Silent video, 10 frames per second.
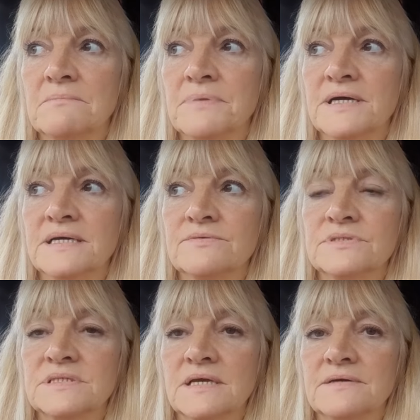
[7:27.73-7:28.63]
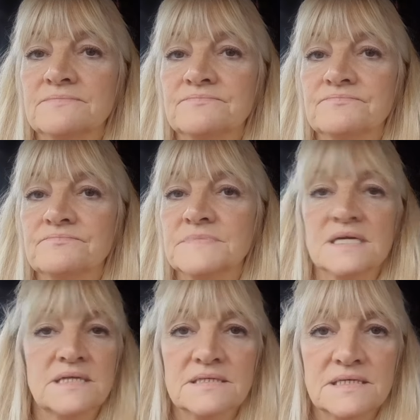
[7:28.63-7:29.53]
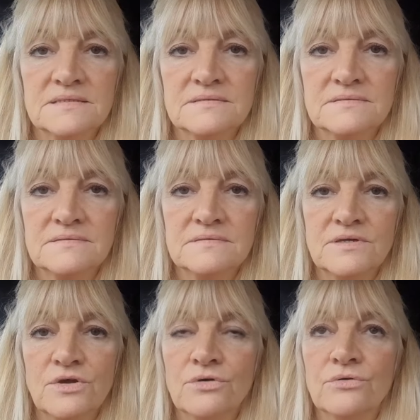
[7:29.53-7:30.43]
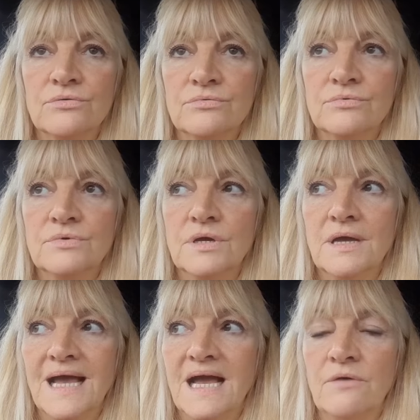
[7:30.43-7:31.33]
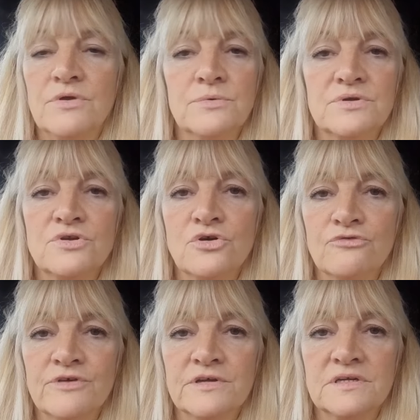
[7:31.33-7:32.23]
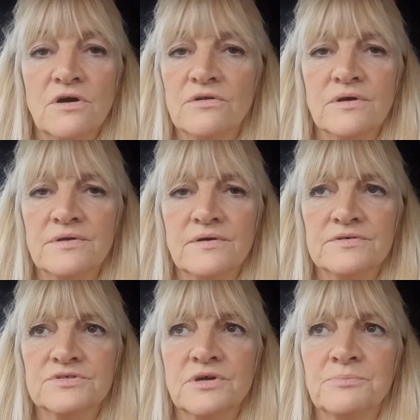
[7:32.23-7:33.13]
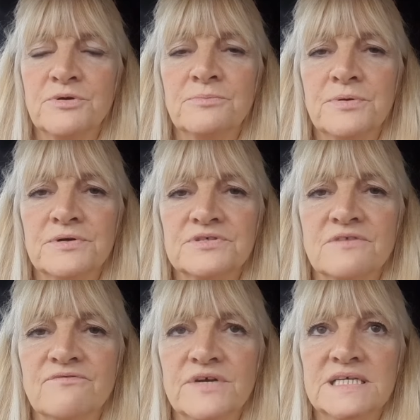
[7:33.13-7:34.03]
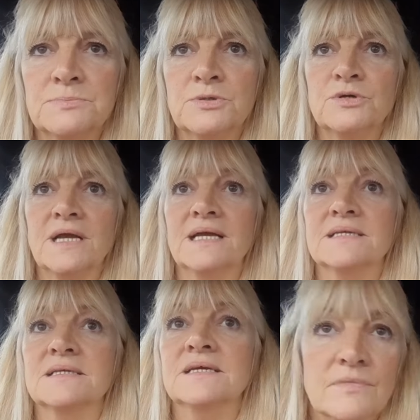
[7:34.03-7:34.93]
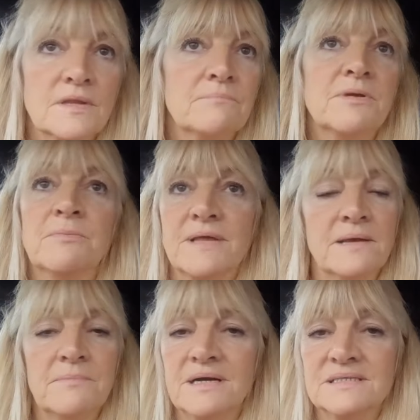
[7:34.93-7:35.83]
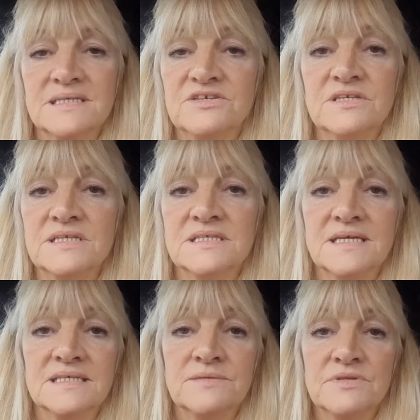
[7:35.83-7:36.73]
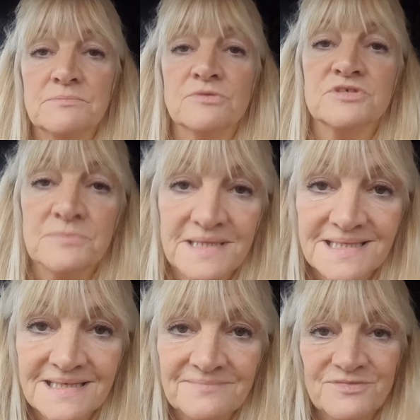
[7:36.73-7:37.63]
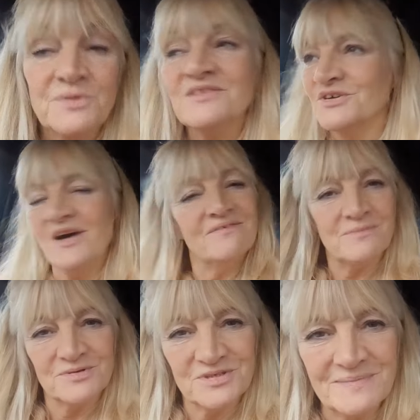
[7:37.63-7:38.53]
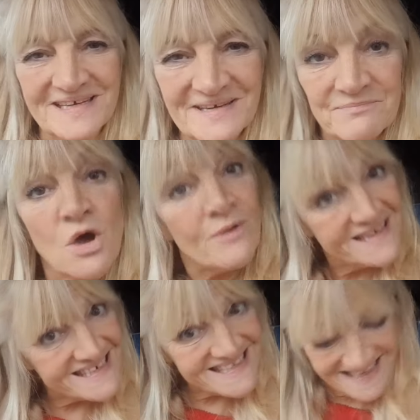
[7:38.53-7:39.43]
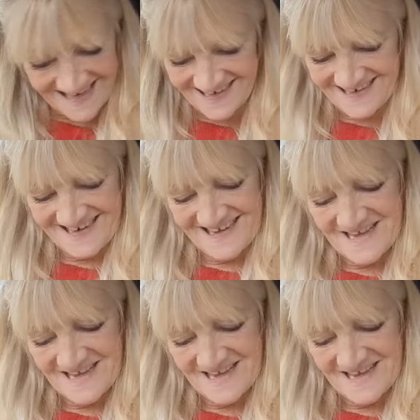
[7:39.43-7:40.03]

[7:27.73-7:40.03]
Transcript: but it was, I didn't know how you would know if it had gone or not. So I put a post on Facebook and people came back and said, you need to test it with a multimeter. Oh, I don't have a multimeter. Oh, I didn't,